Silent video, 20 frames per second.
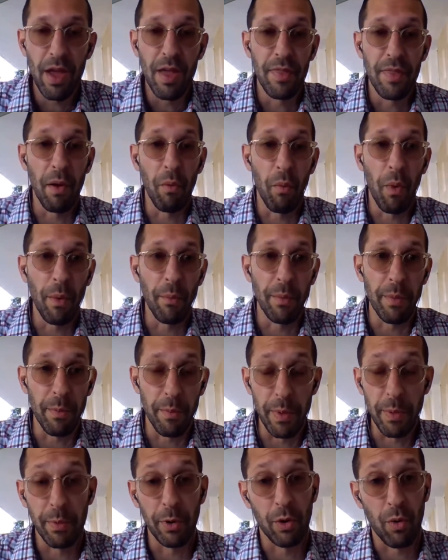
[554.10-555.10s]
that one would
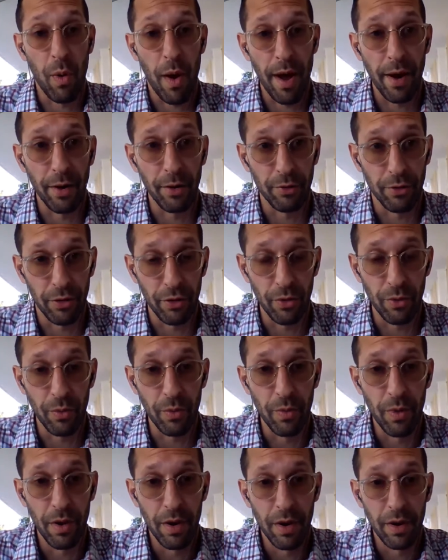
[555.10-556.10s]
be required
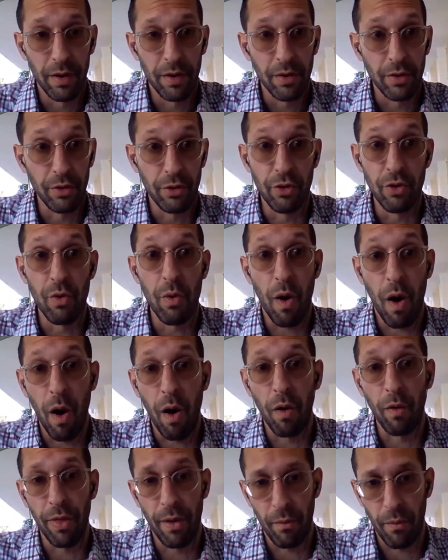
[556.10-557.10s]
to do
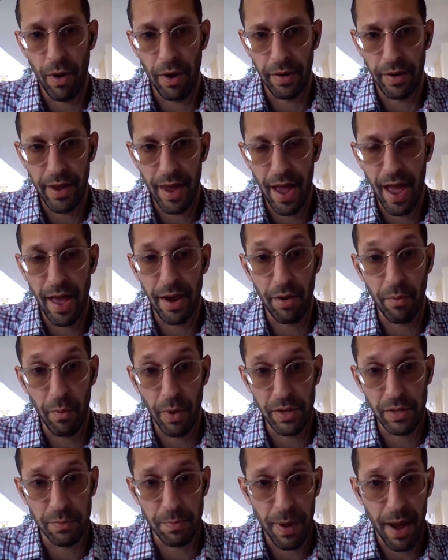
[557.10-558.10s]
all that one can in
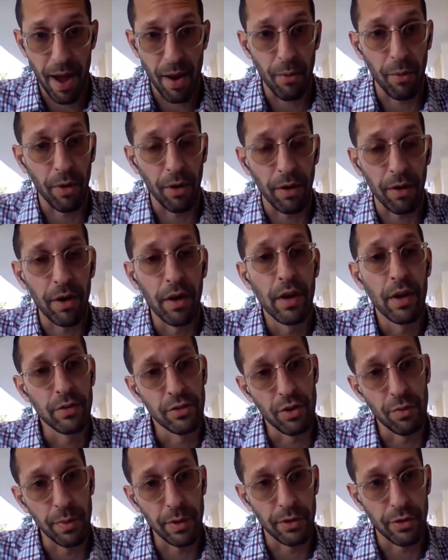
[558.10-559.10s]
one's power
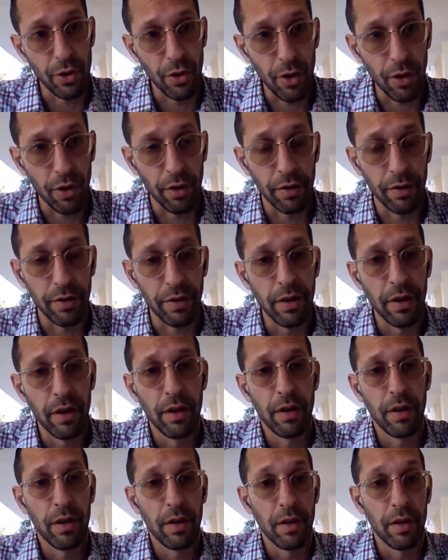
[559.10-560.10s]
to return
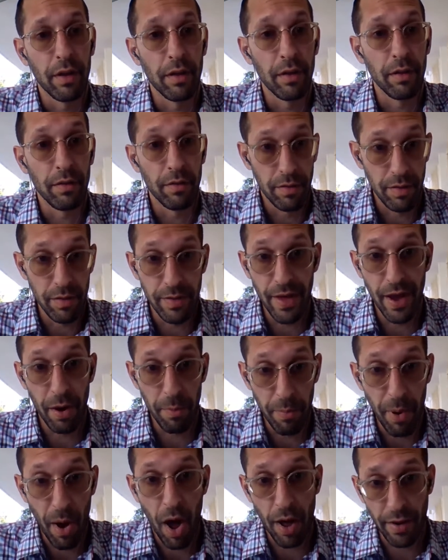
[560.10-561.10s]
their
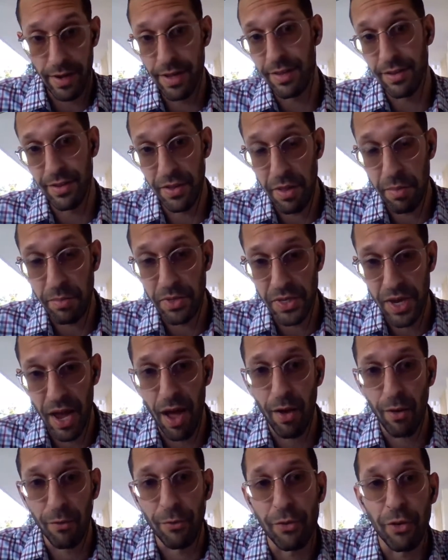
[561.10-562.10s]
body to
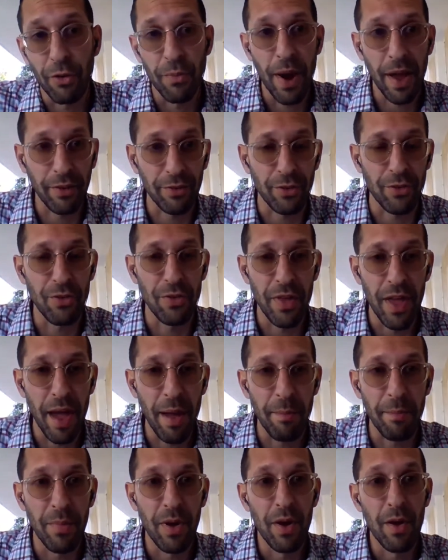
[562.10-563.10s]
themselves, to rescue
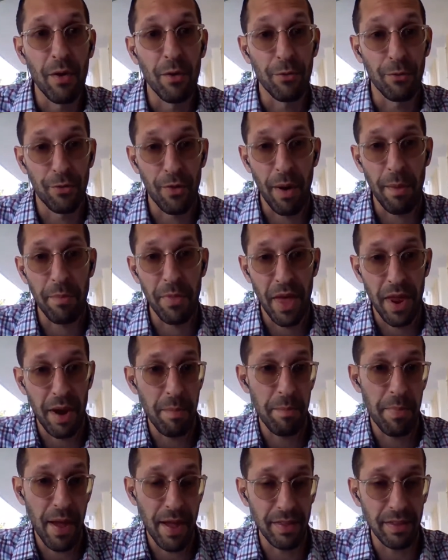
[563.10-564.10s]
them from that
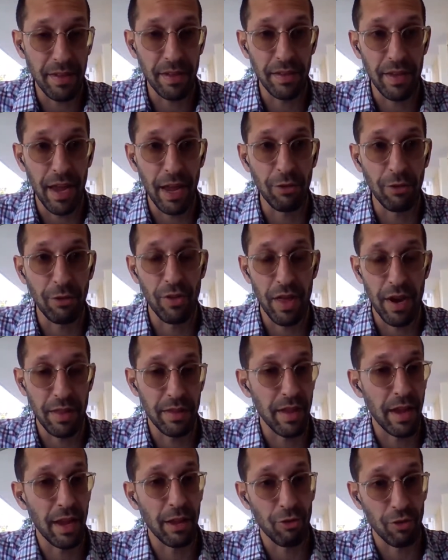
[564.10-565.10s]
impending danger, that a
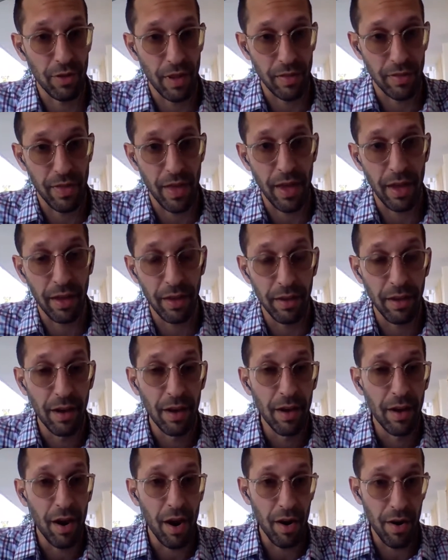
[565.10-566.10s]
danger that they
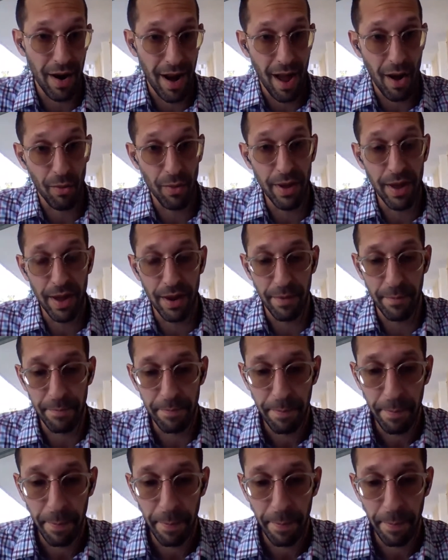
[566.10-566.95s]
are now in.